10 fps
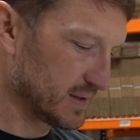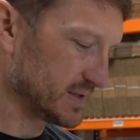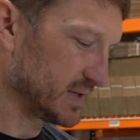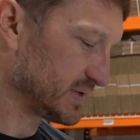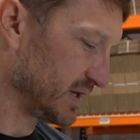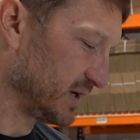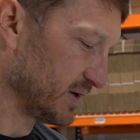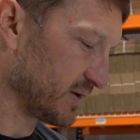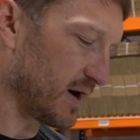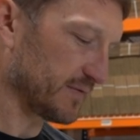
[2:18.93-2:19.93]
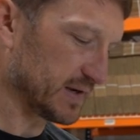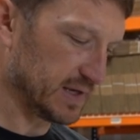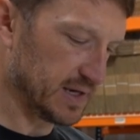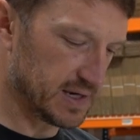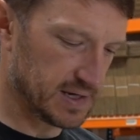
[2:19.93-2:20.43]
seems that you don't often
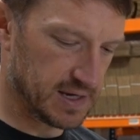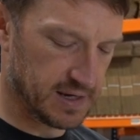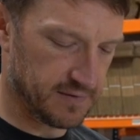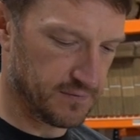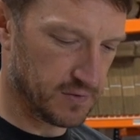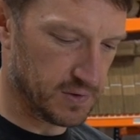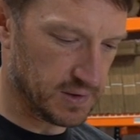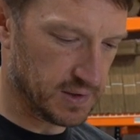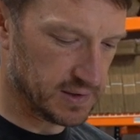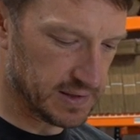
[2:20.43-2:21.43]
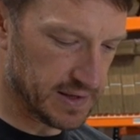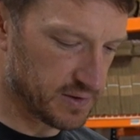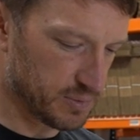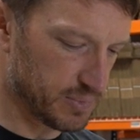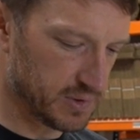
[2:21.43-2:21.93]
get a full
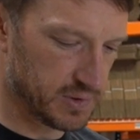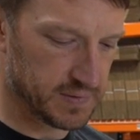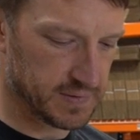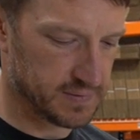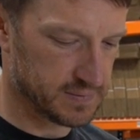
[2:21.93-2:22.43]
leather boot